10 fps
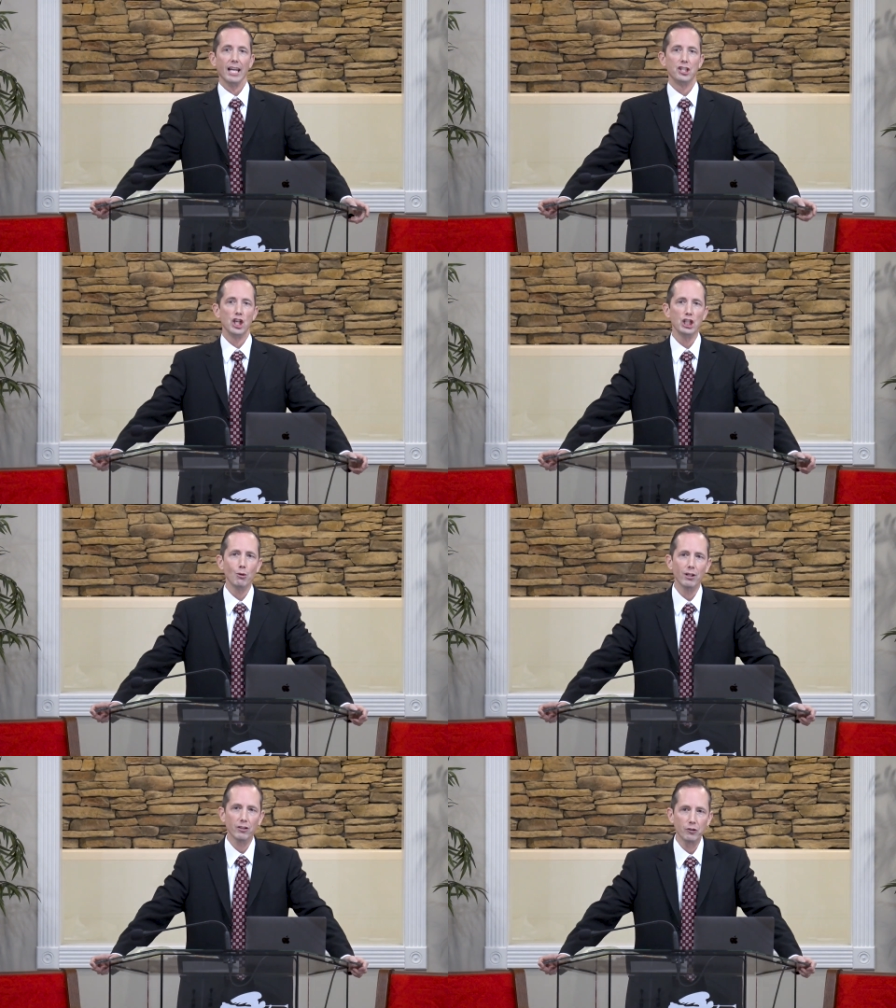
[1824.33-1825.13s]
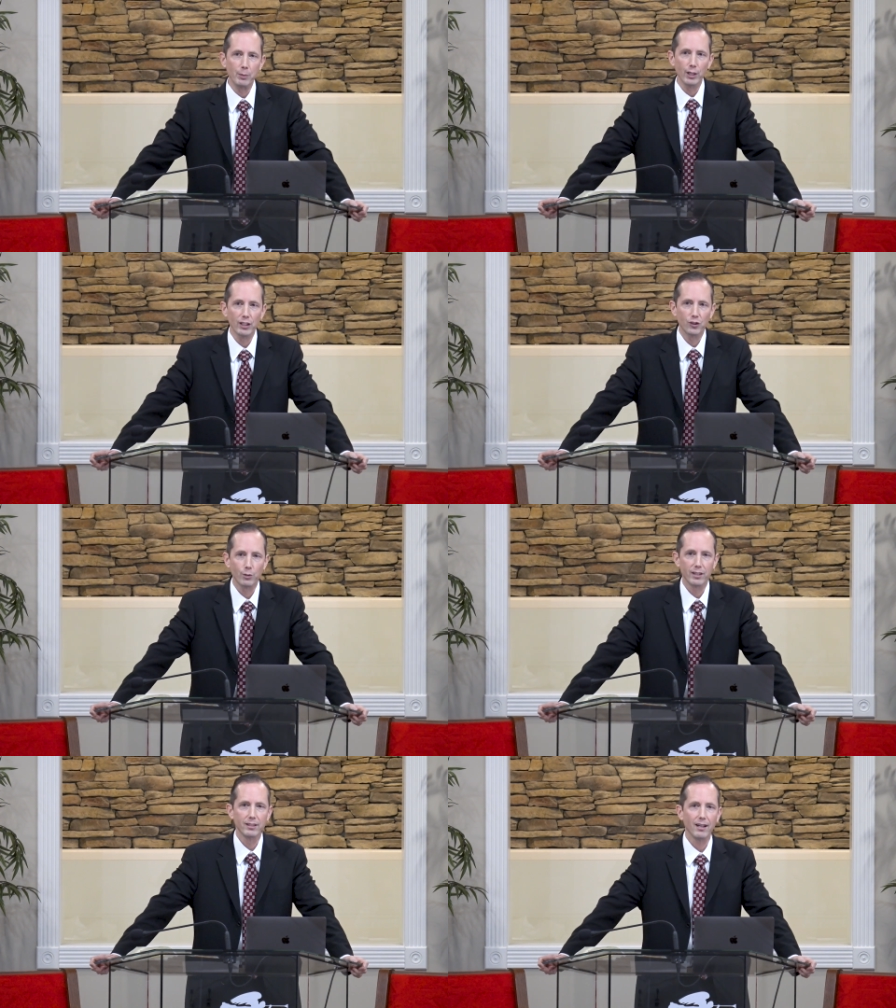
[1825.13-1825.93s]
A genuine
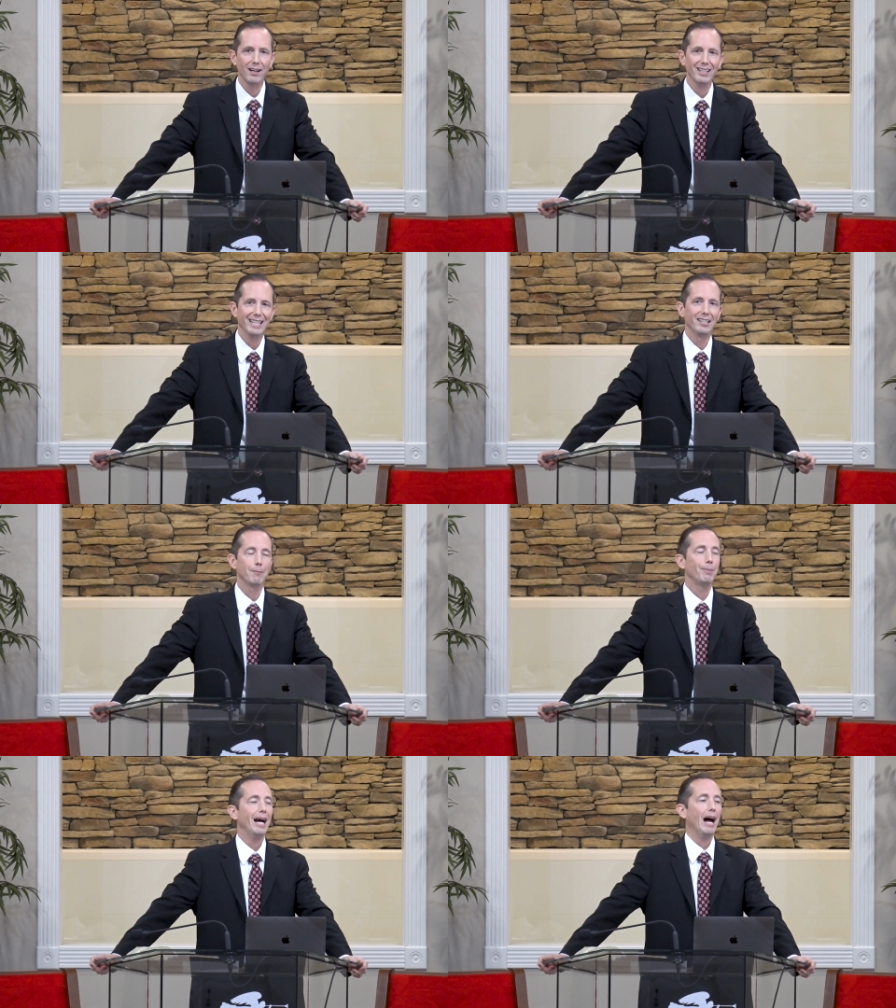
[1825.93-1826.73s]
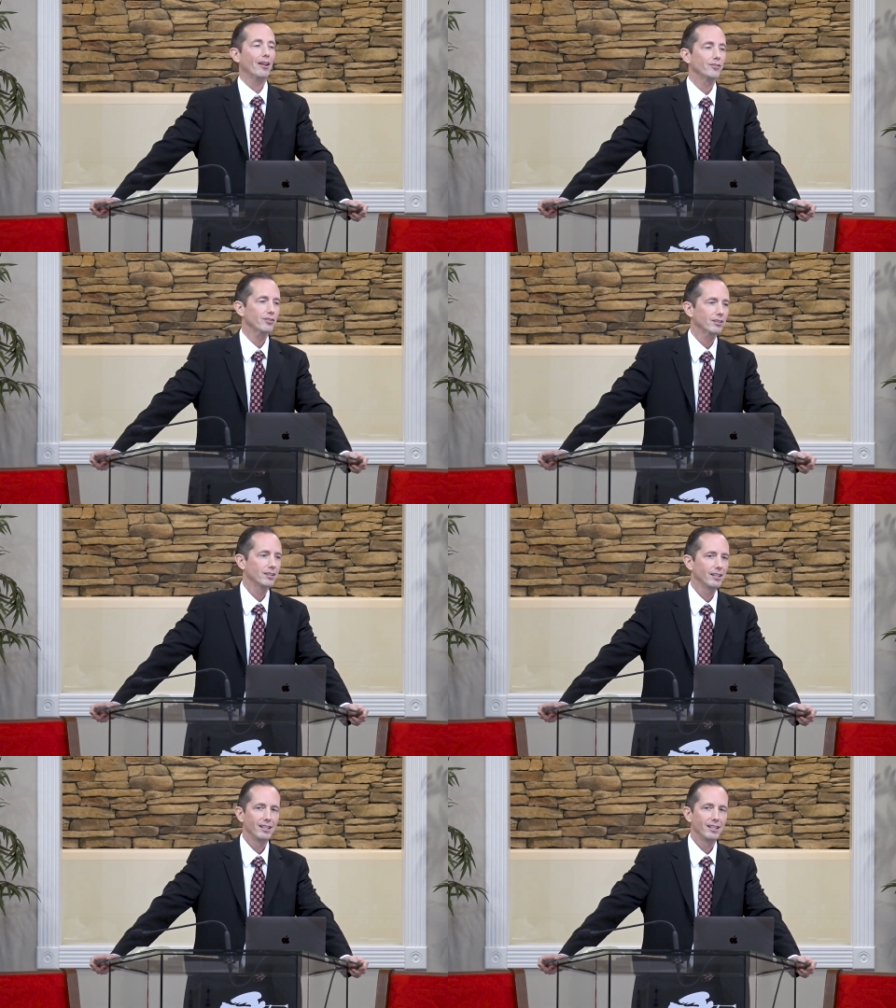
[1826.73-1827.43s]
experience with God in the past